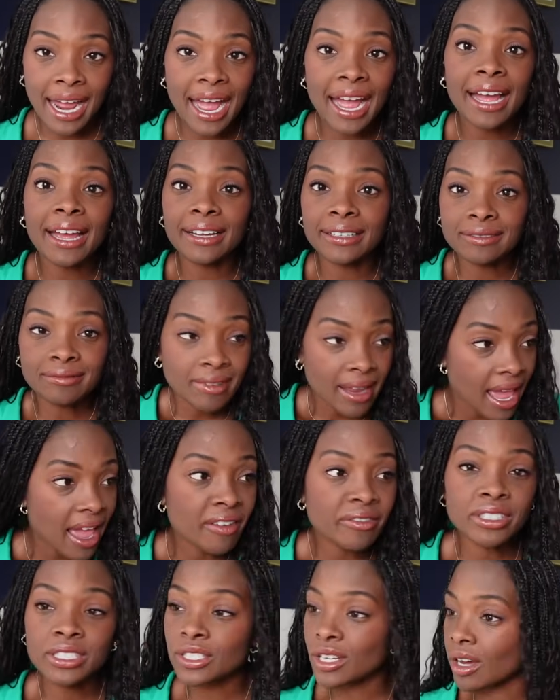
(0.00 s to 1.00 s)
I
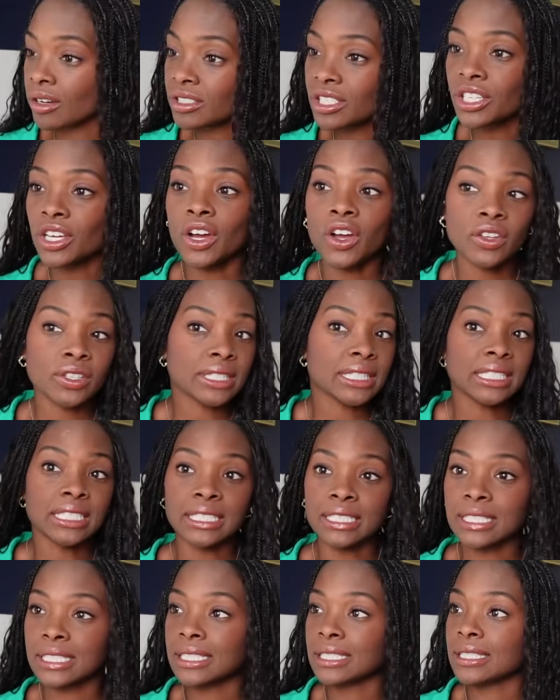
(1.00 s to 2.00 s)
haven't talked to y'all
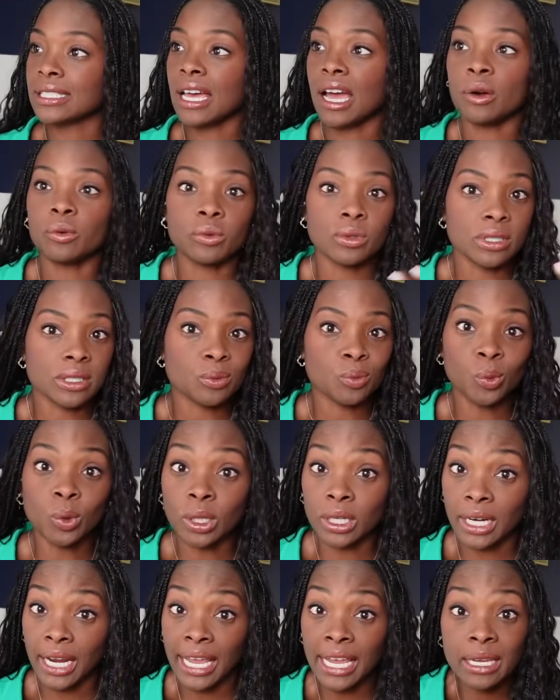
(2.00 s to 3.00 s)
since I was,
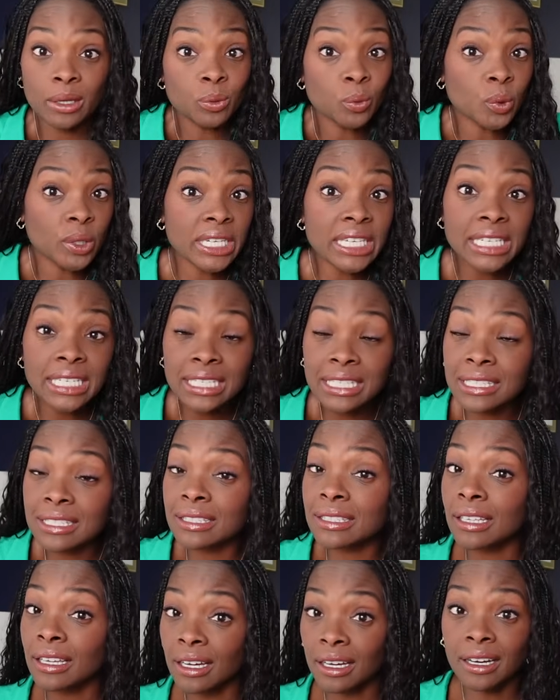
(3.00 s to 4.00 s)
what, 8
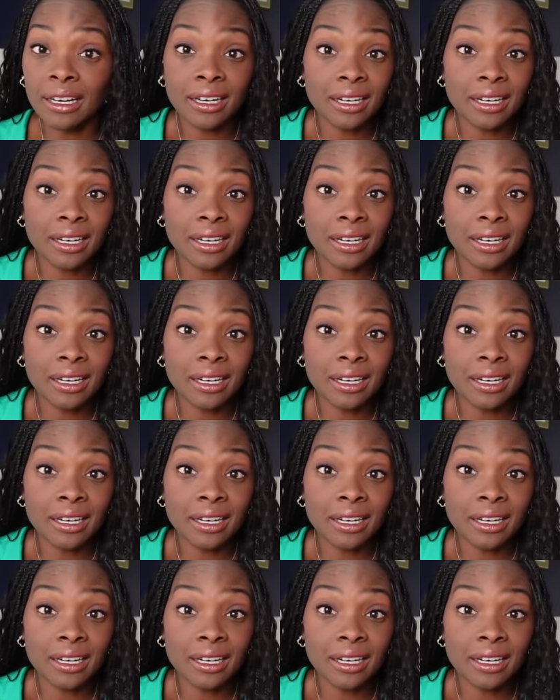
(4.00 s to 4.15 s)
weeks, 2